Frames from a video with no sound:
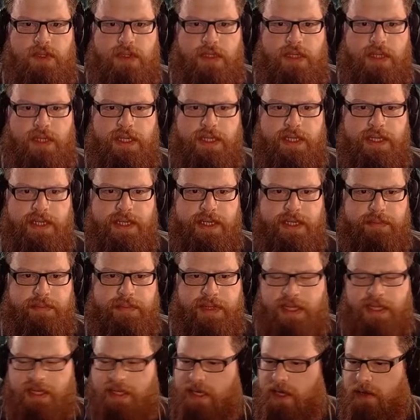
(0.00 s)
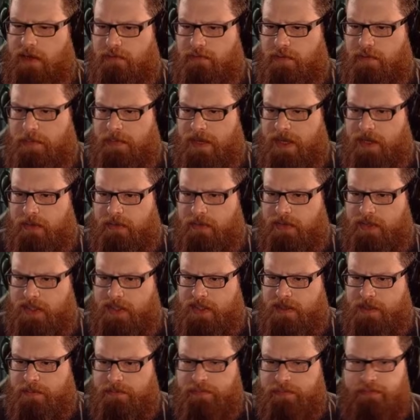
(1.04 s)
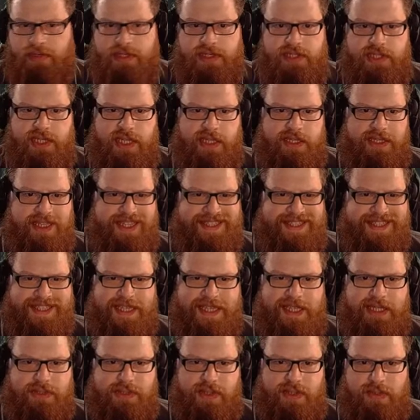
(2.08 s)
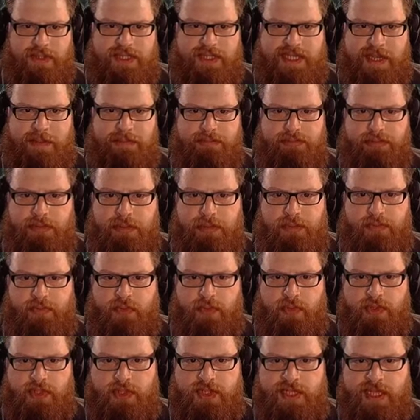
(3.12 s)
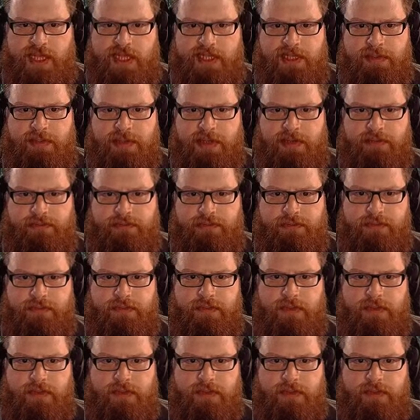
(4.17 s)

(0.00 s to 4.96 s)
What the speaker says: We can now rip out this bridge. I did say this was only temporary before, just to get us a bit of